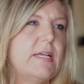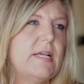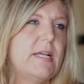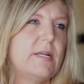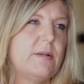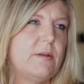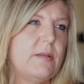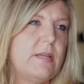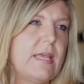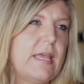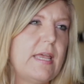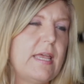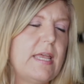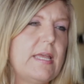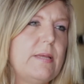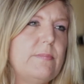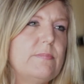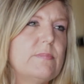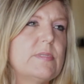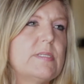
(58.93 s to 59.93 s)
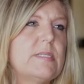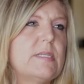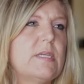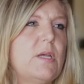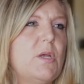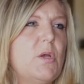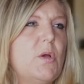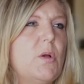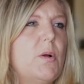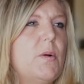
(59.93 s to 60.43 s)
and games,
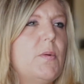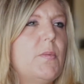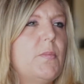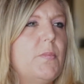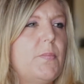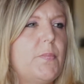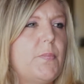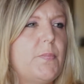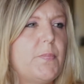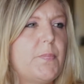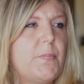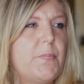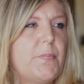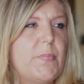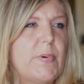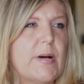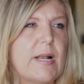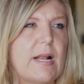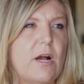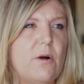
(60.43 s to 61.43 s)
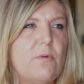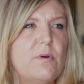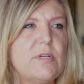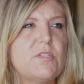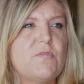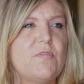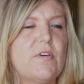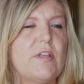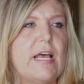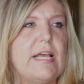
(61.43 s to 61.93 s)
but I always
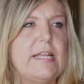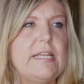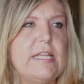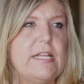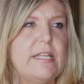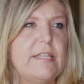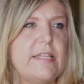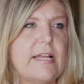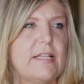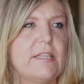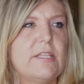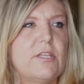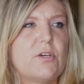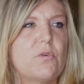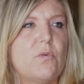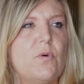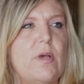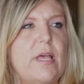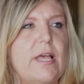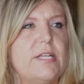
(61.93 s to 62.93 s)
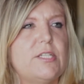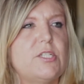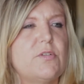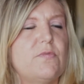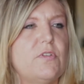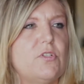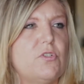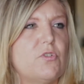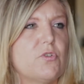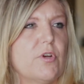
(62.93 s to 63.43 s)
felt I needed that little edge of
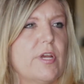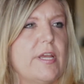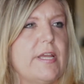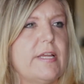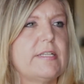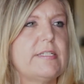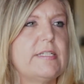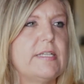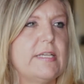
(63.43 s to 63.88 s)
a drink to